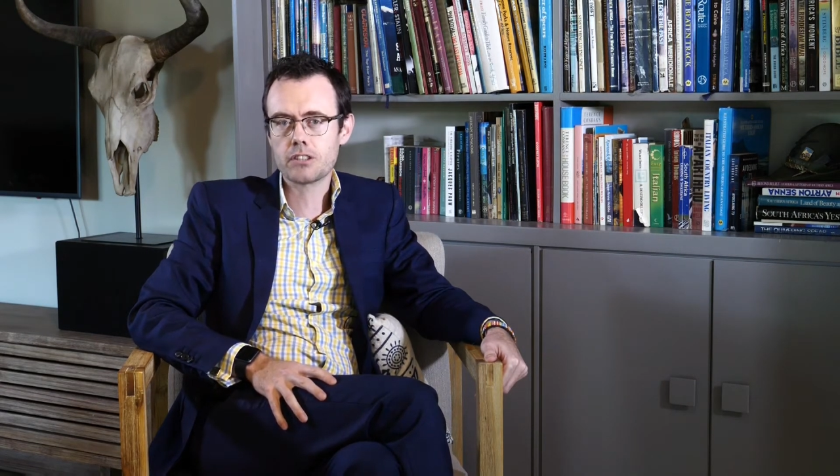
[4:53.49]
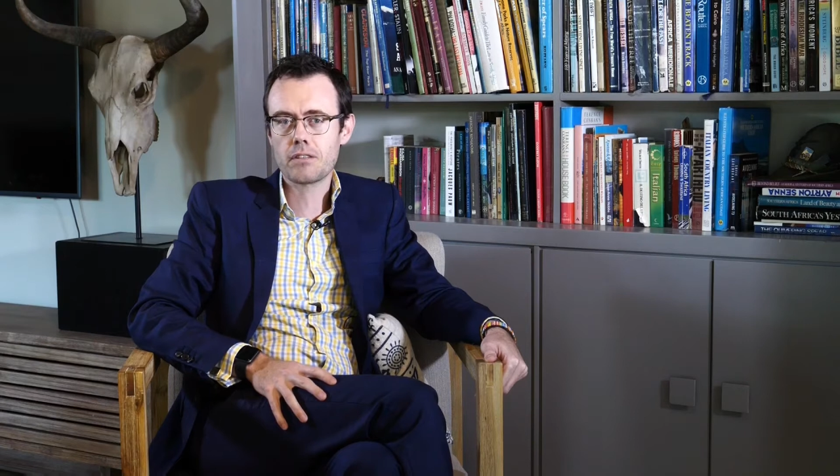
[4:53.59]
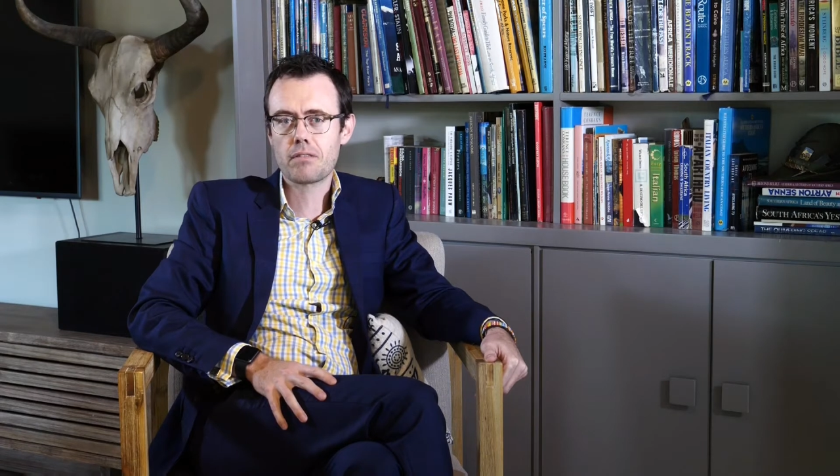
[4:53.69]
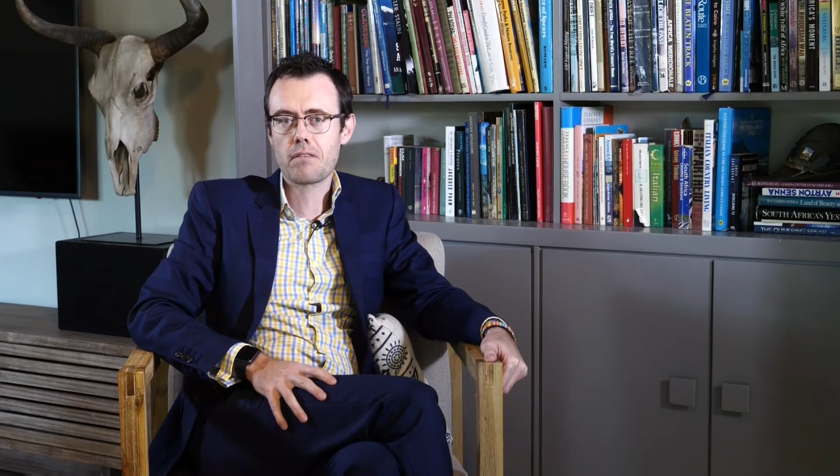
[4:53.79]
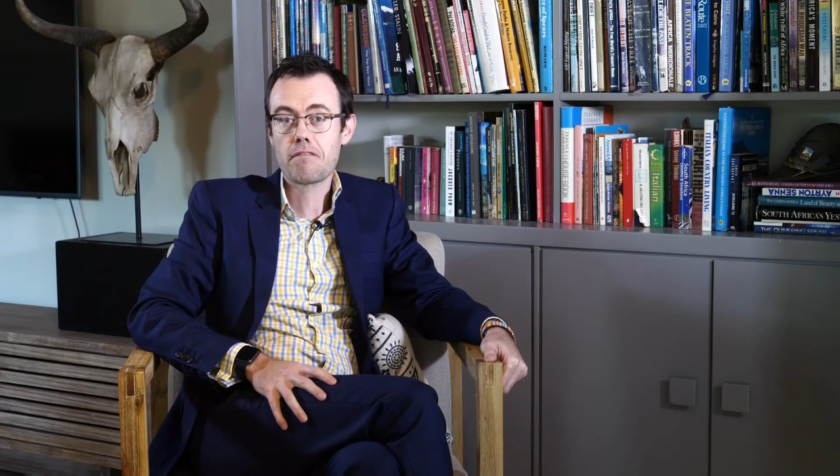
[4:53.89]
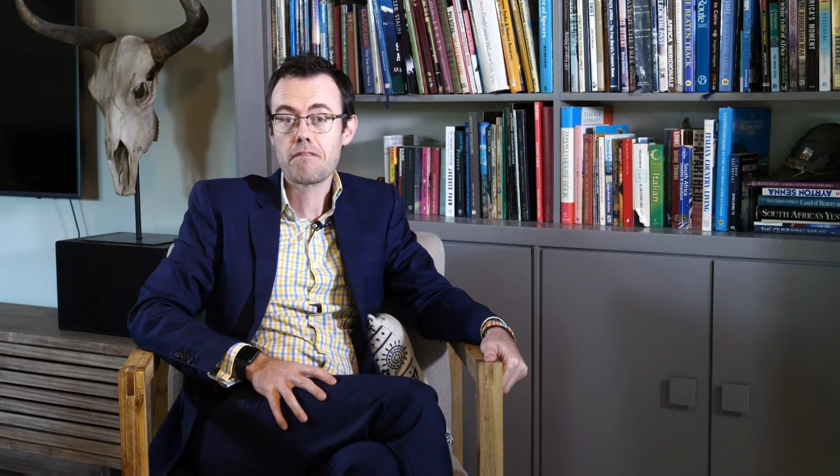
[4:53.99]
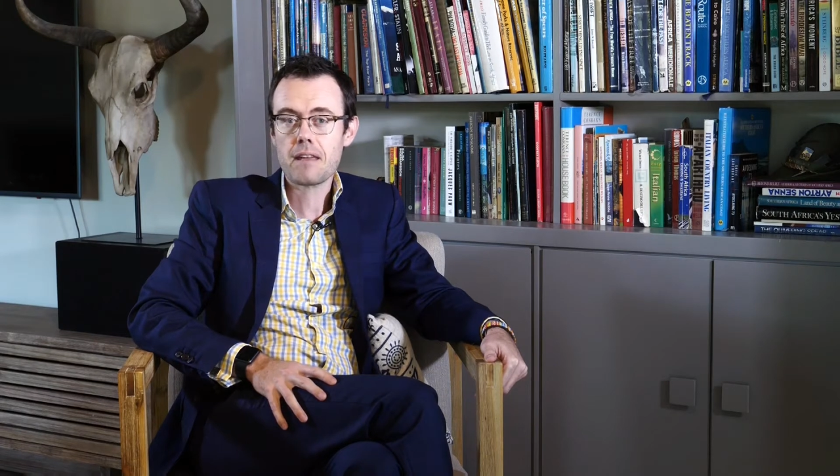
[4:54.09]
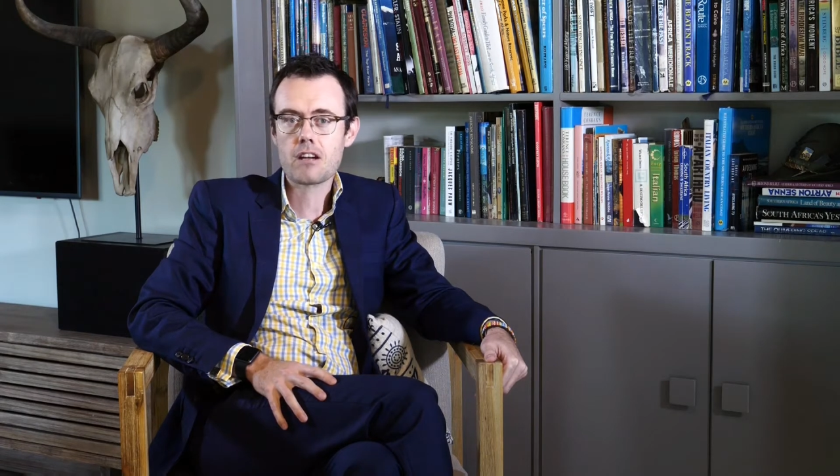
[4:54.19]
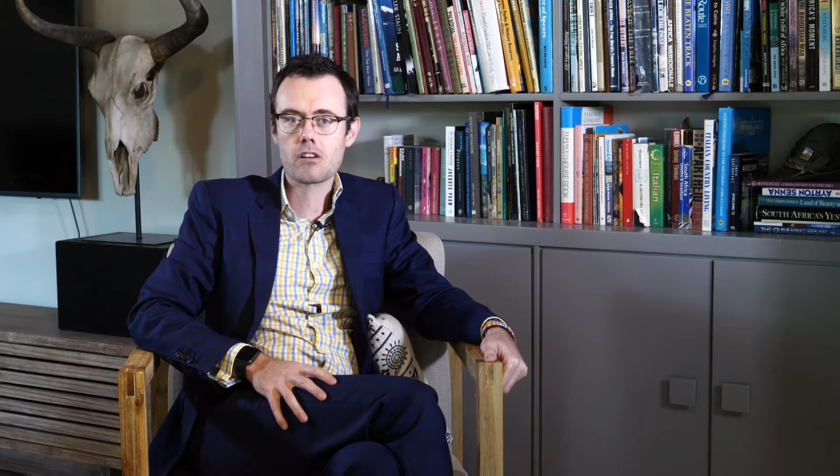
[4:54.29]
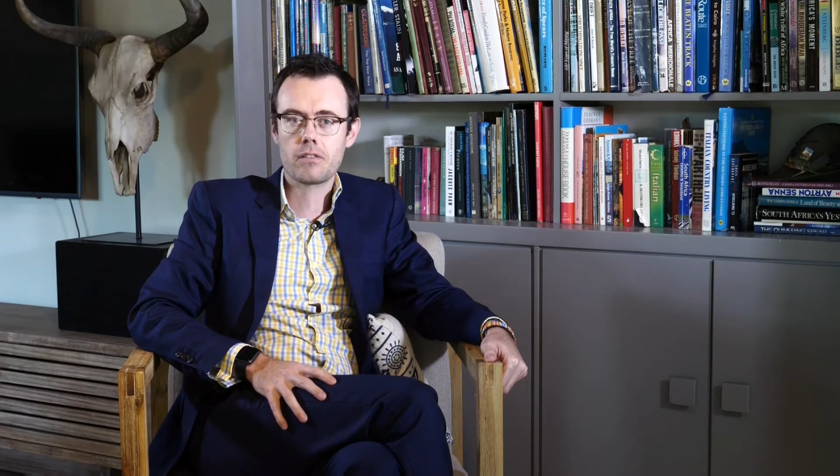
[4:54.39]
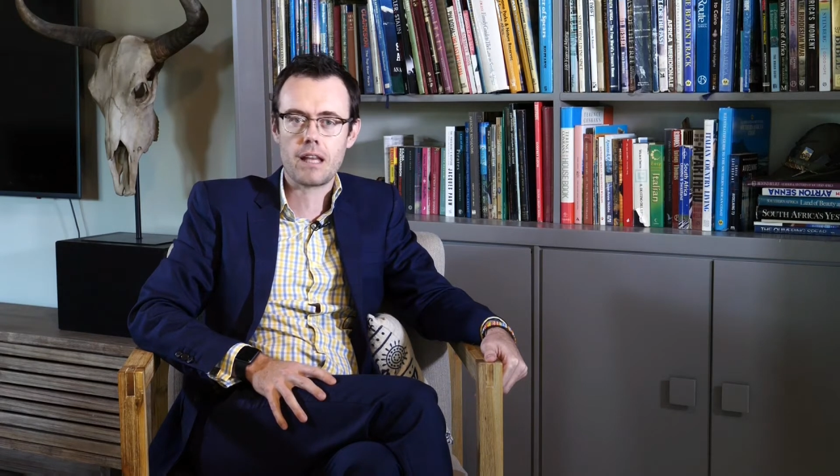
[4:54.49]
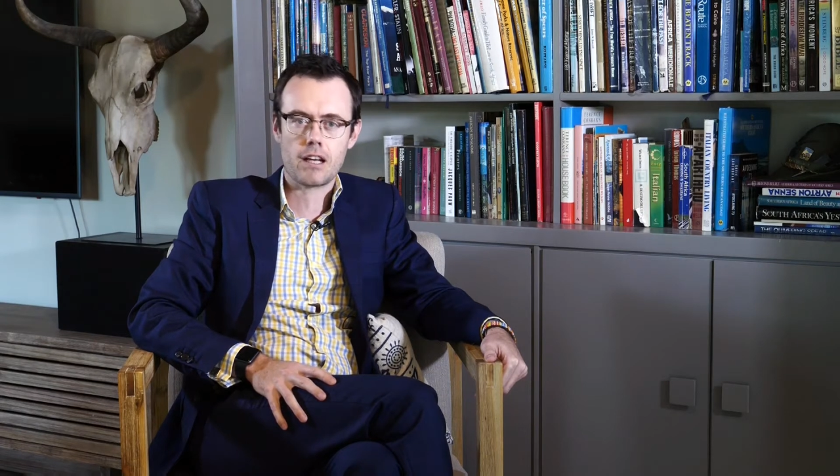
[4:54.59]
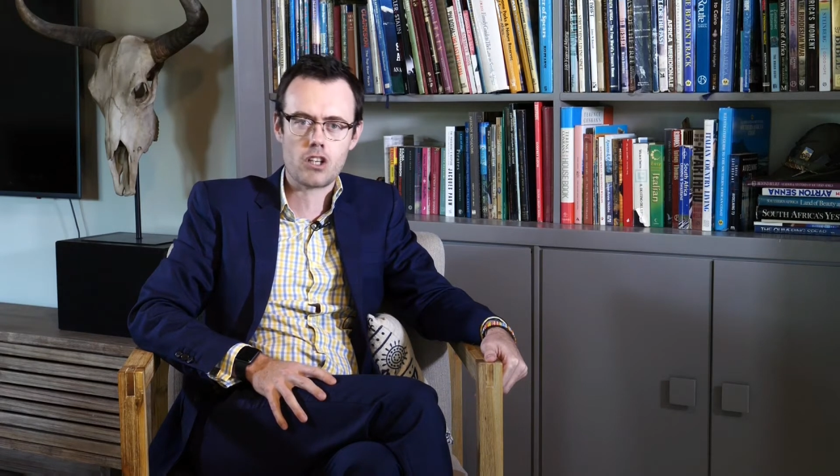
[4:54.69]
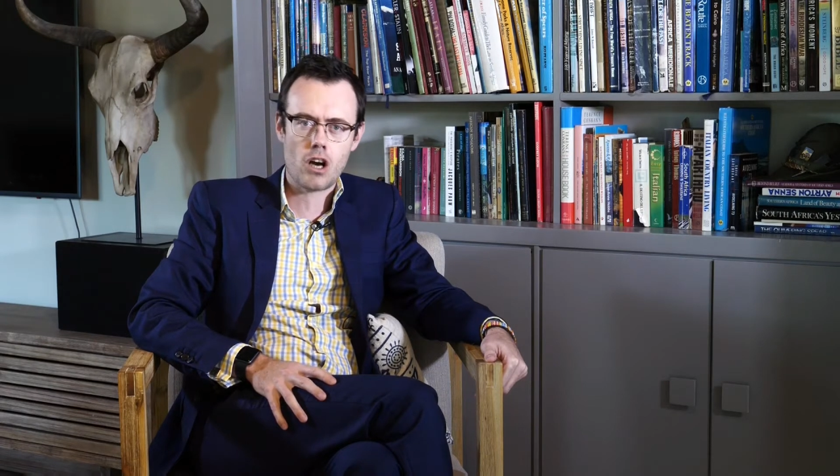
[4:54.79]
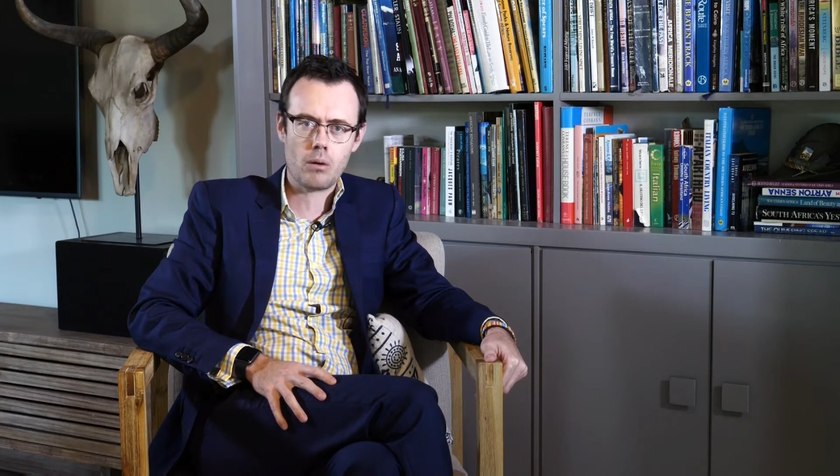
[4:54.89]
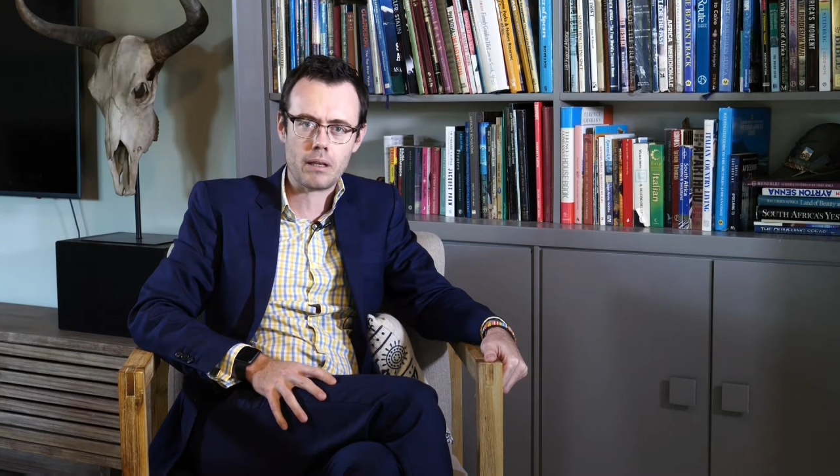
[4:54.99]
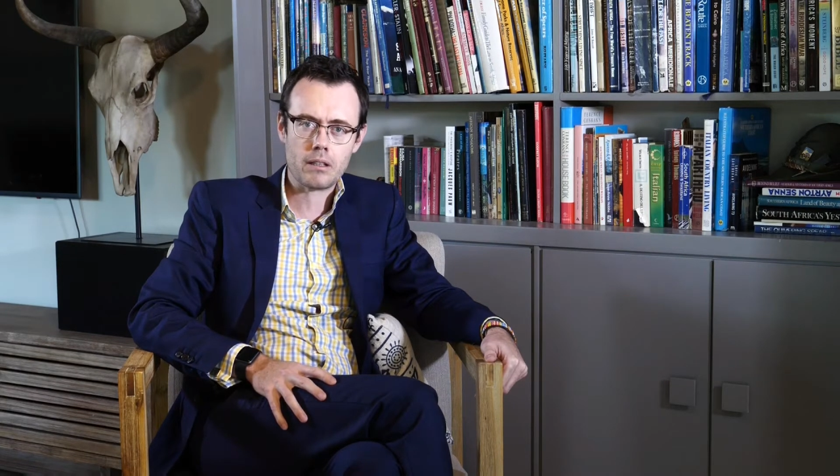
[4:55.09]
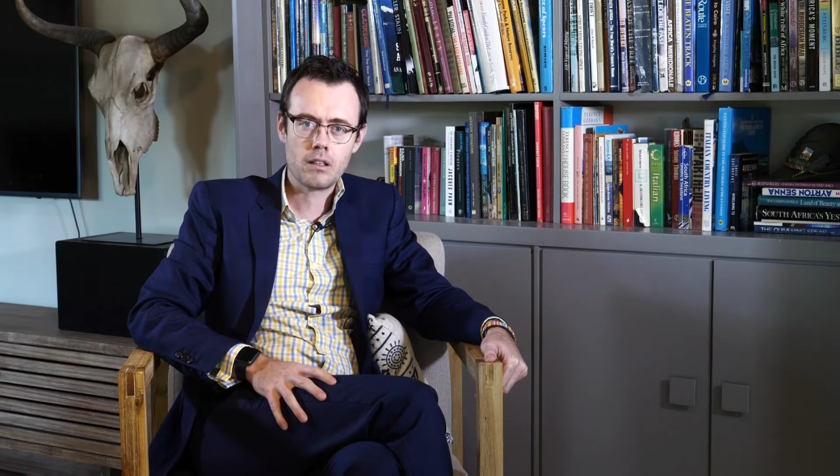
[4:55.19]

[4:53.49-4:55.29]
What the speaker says: of the fear of the unknown.